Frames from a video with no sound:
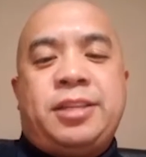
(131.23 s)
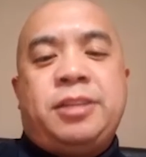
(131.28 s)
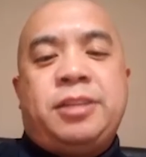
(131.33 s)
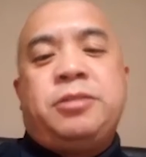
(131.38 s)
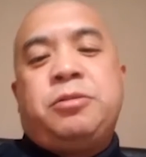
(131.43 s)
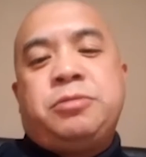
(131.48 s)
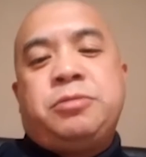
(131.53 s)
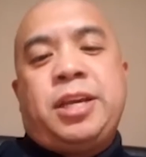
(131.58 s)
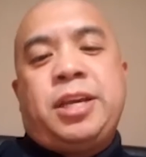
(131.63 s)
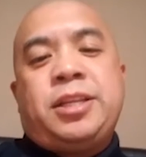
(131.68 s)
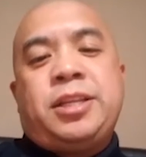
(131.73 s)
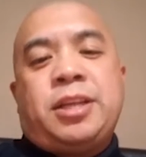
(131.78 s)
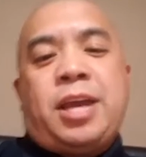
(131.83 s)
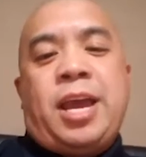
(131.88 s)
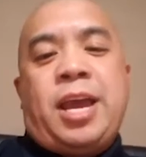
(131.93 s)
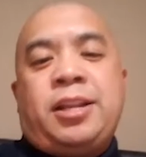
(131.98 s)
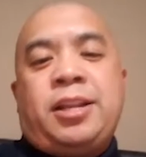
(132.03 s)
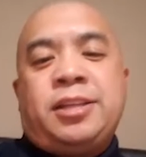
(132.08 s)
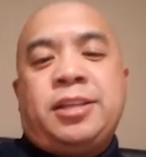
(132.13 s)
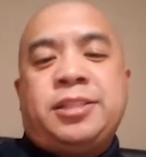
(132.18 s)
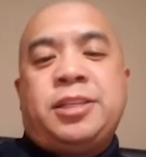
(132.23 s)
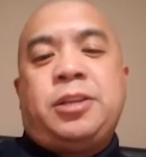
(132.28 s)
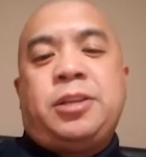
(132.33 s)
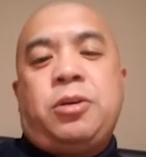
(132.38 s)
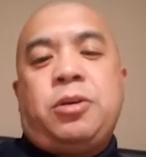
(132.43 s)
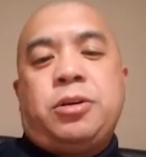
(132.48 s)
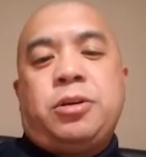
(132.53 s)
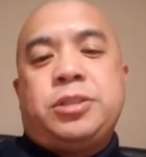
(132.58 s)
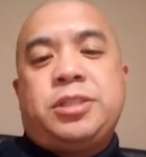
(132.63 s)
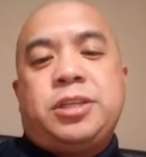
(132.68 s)
Don't take the L as a
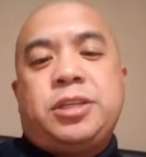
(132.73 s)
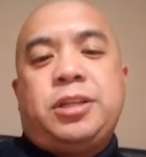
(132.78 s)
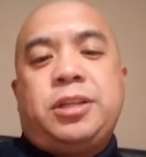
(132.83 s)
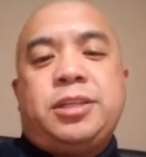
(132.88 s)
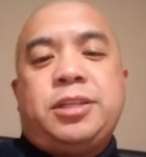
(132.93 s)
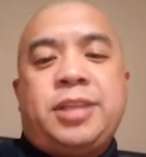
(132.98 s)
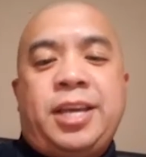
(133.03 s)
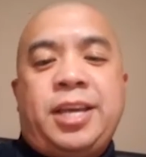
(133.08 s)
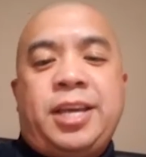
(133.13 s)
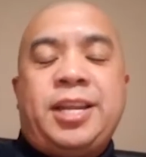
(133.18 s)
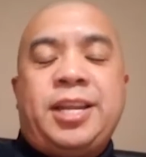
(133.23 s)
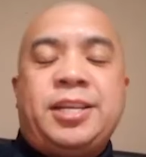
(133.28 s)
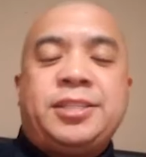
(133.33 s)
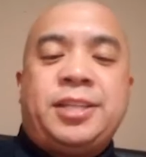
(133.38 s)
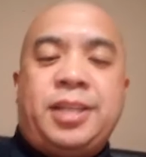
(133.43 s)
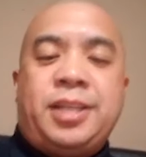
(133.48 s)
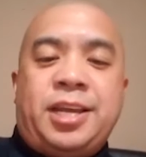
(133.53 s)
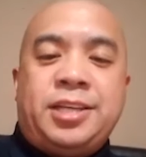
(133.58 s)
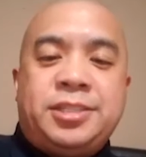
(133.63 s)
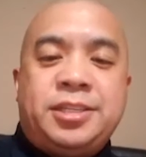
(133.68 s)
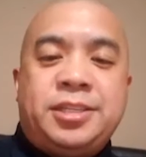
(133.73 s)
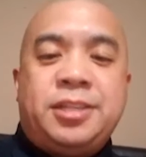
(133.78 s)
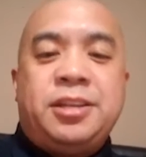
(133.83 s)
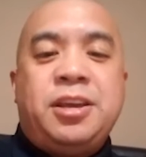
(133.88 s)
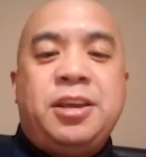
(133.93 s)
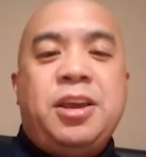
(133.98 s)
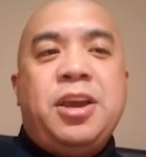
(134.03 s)
loss. Take it as a lesson.